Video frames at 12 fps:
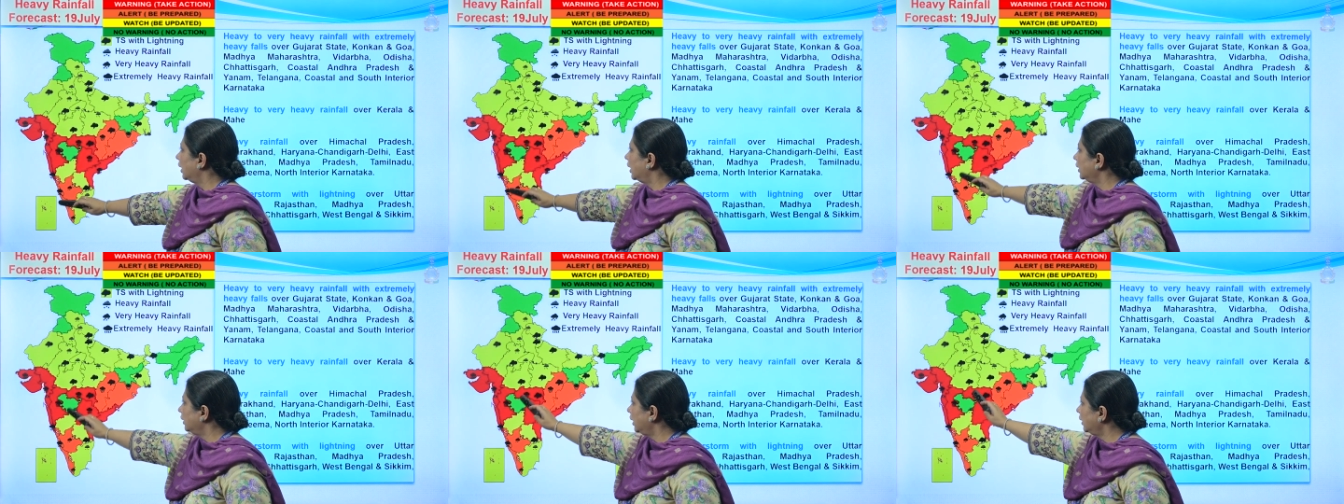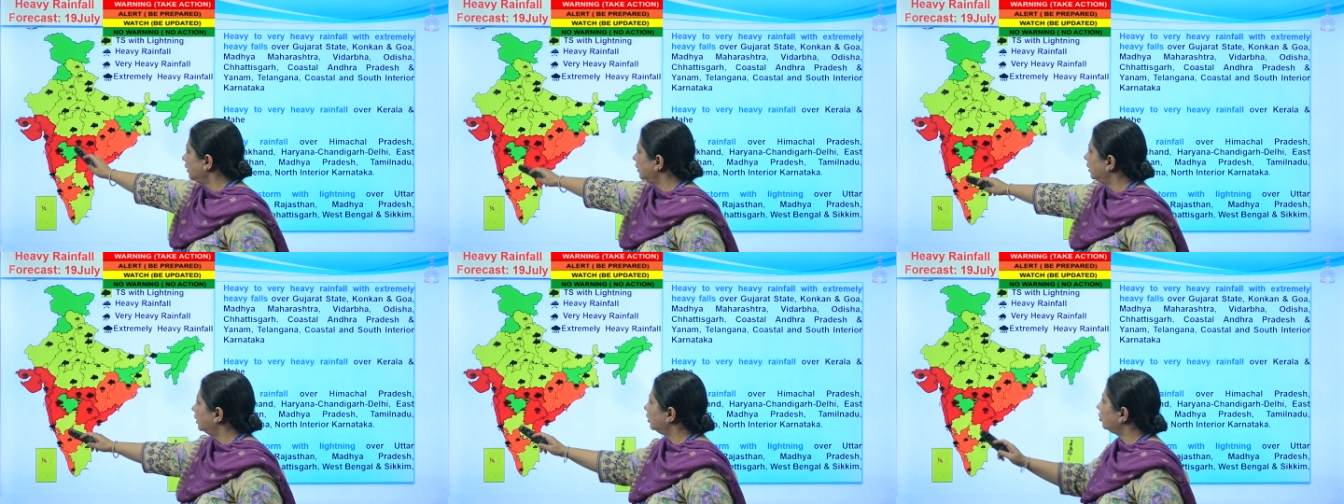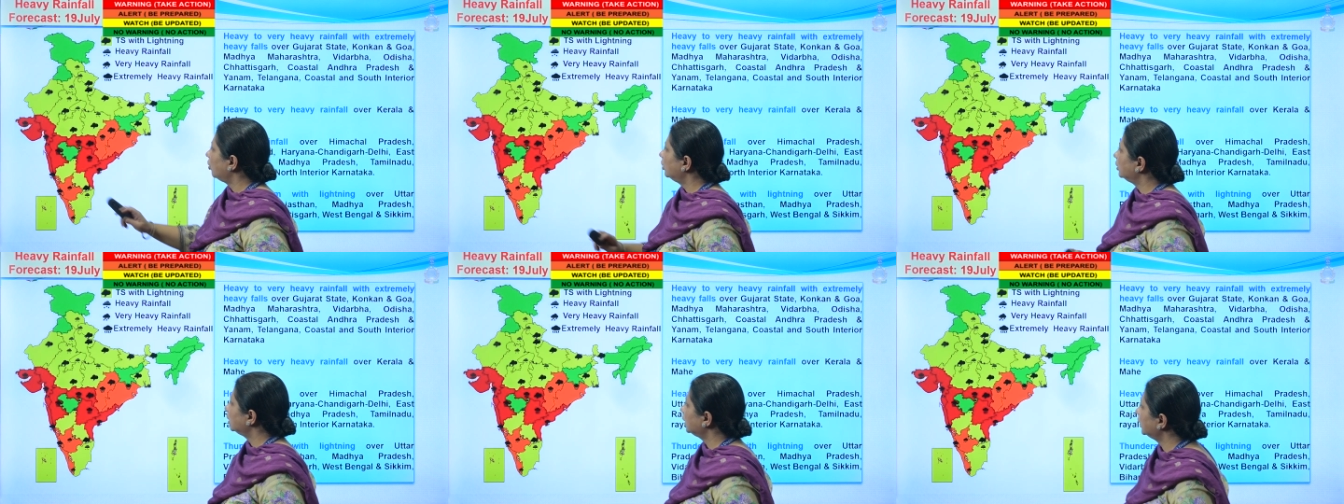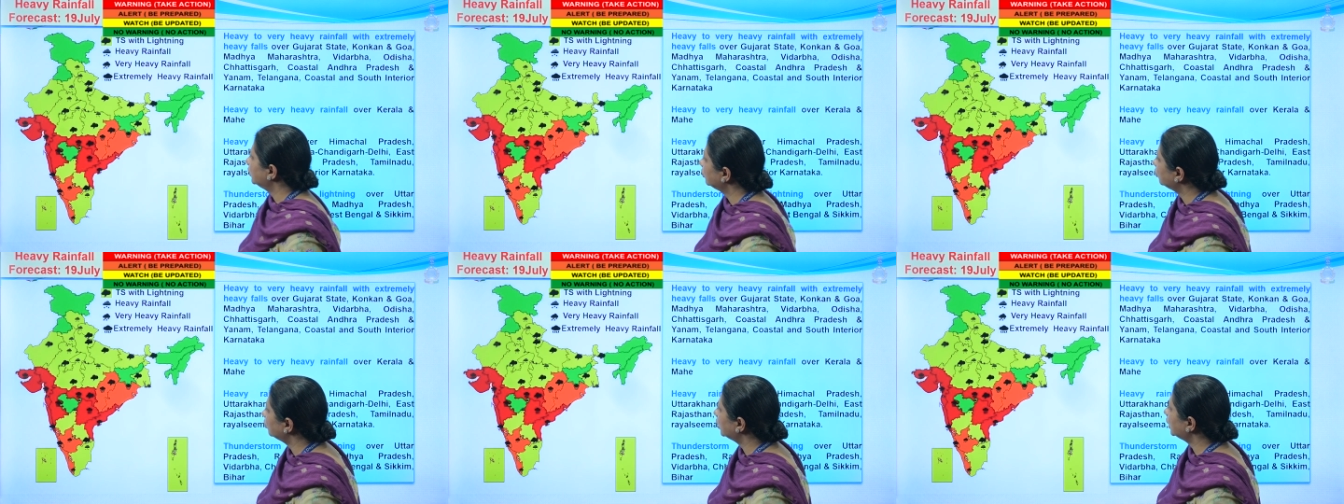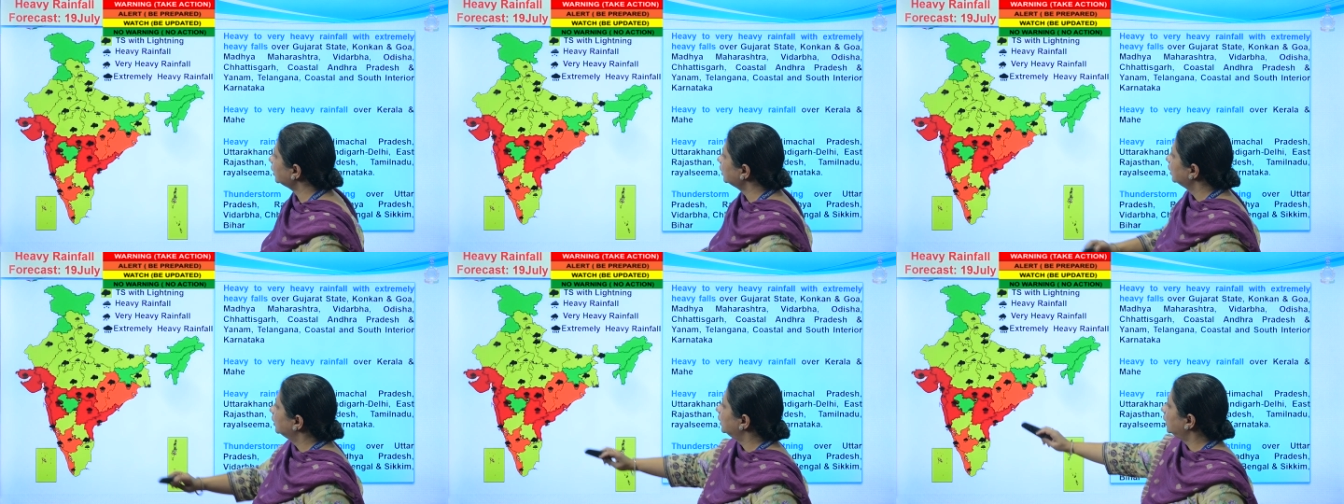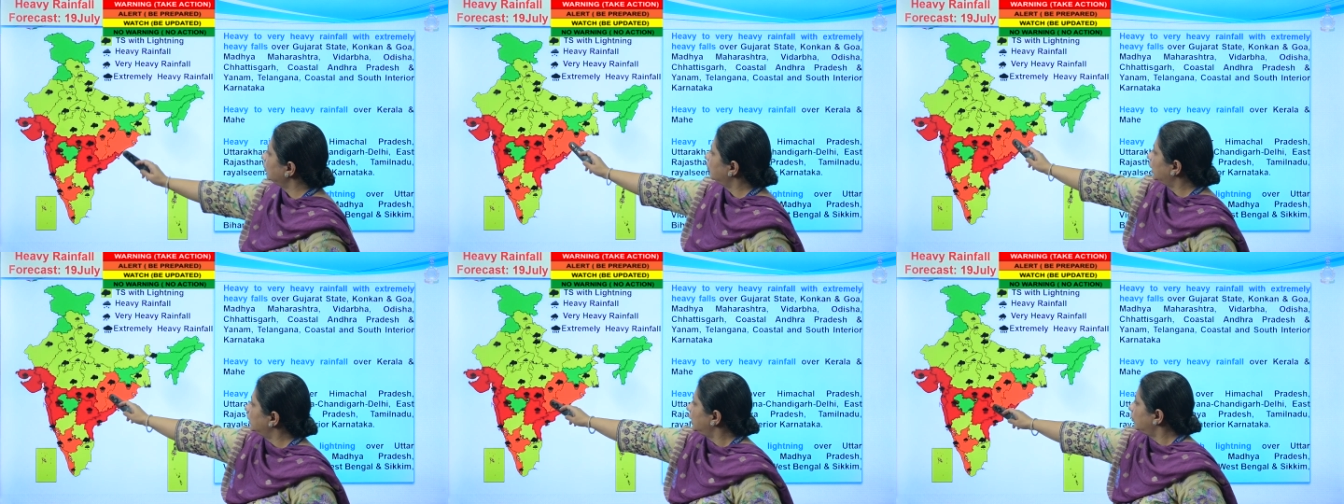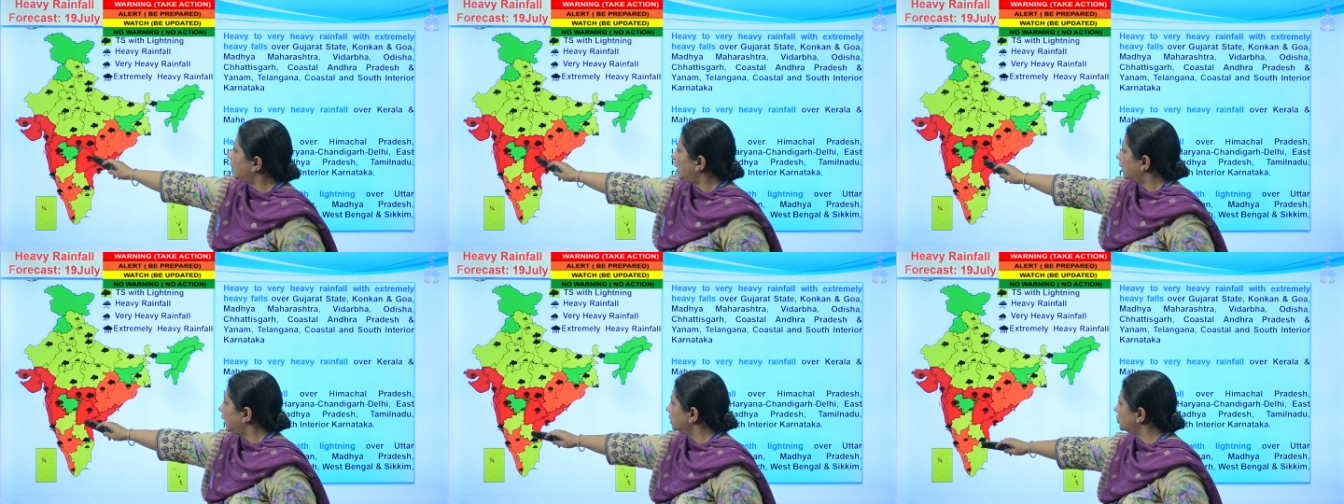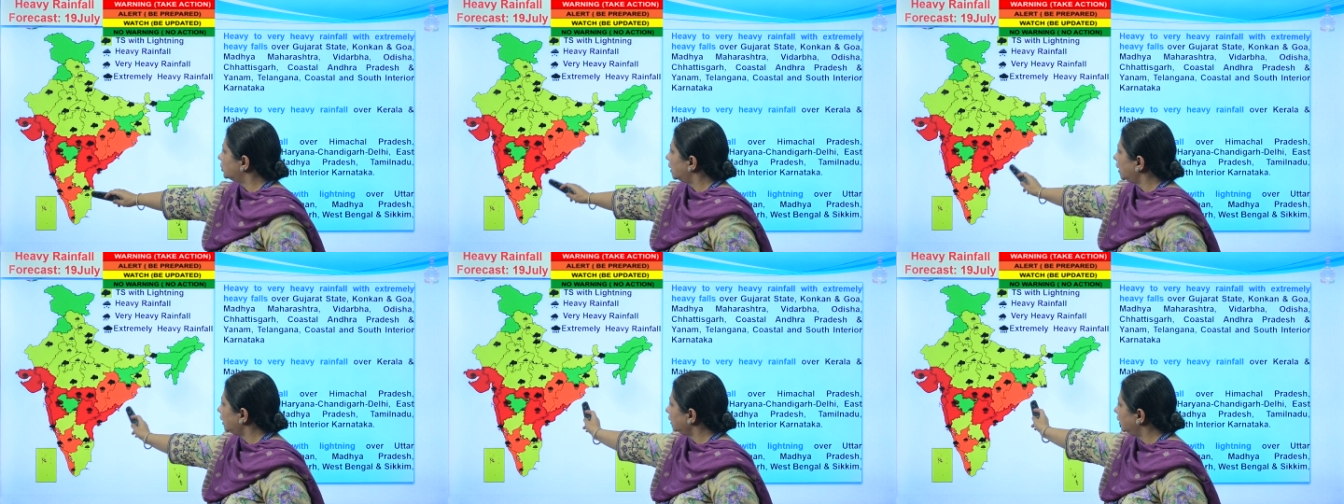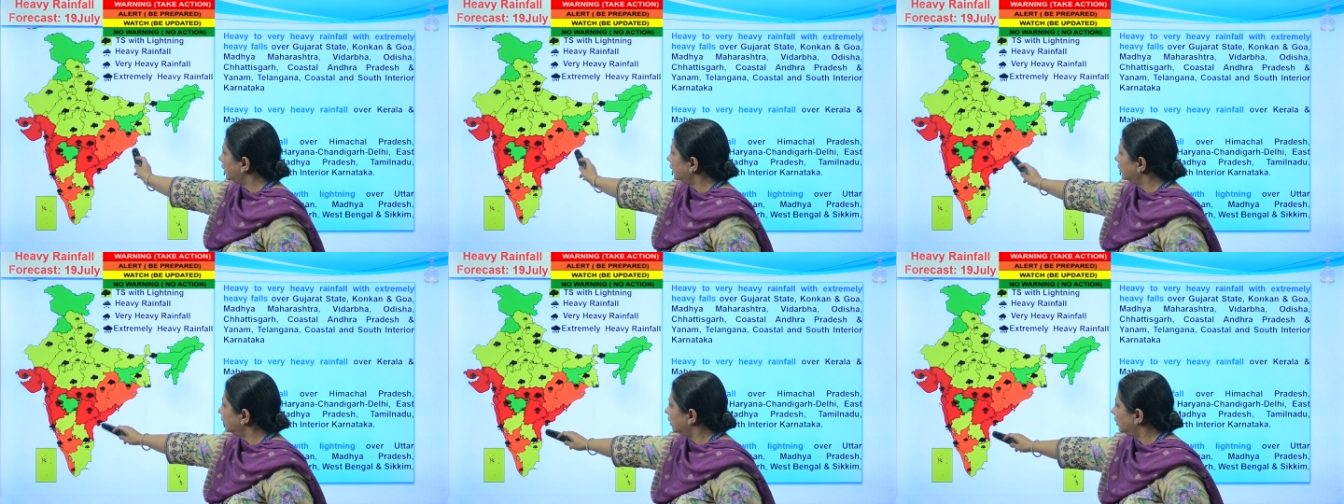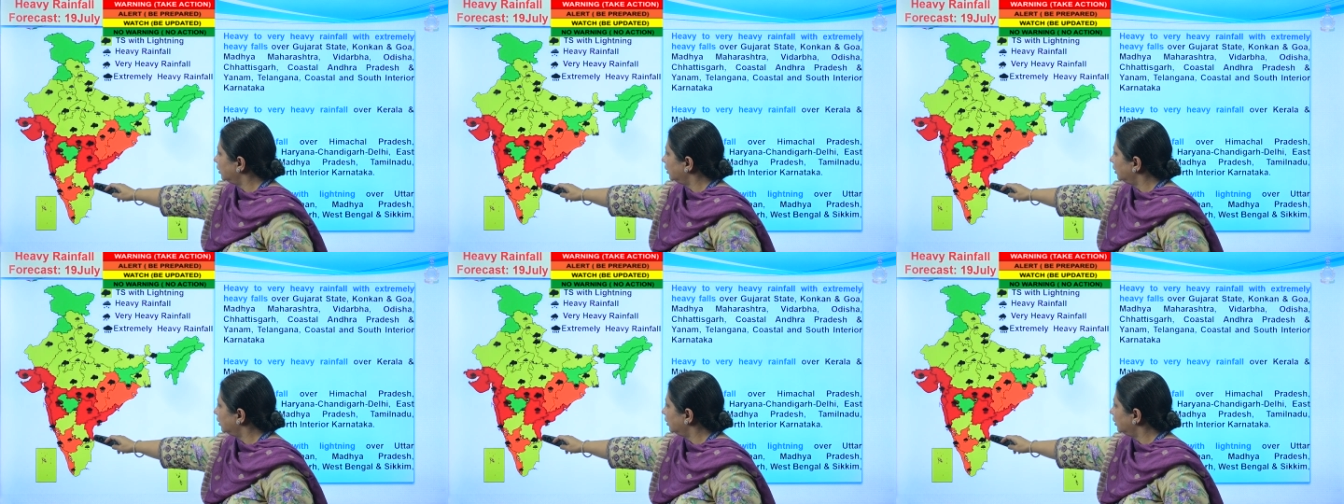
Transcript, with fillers: and then Konkan and Goa, then Madhya Maharashtra, then